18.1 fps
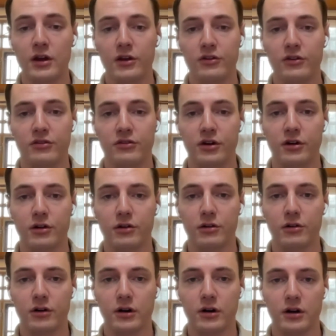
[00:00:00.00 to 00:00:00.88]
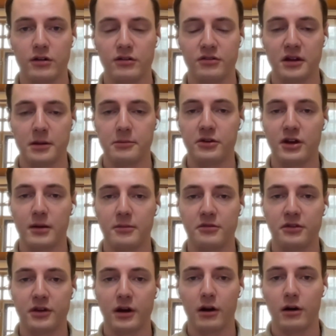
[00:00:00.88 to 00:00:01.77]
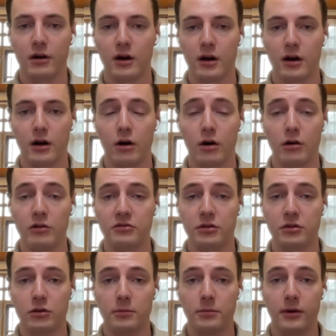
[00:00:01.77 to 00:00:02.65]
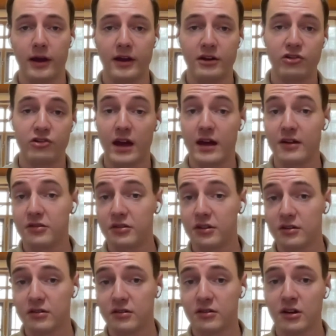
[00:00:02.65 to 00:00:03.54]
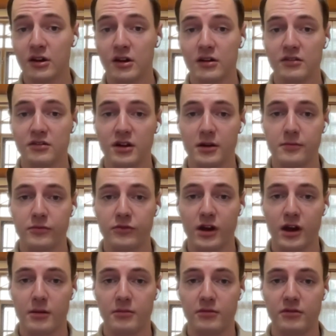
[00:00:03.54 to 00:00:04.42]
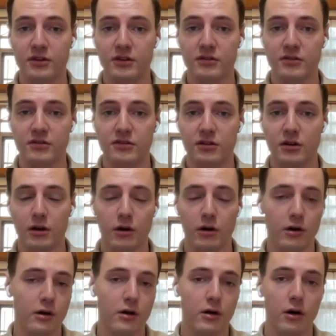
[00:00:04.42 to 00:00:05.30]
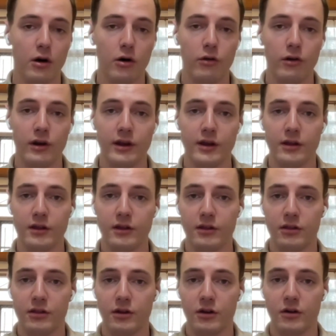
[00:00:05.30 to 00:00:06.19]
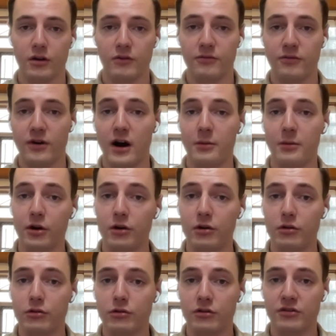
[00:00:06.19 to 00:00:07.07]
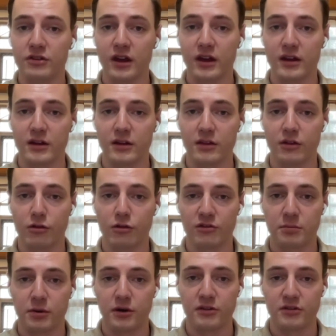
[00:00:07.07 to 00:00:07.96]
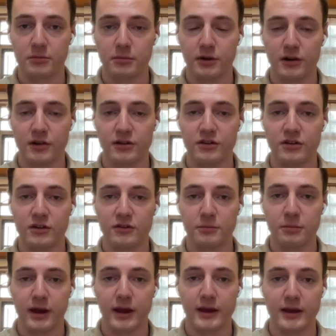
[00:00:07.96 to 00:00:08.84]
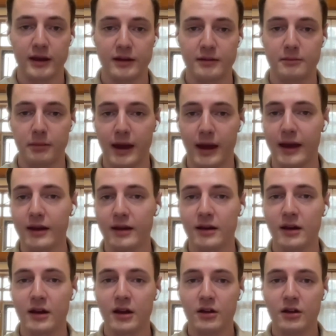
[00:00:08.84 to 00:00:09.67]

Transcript: So sometimes there are also pledged assets. Sometimes it's only the farmer who is taking the responsibility of paying it back.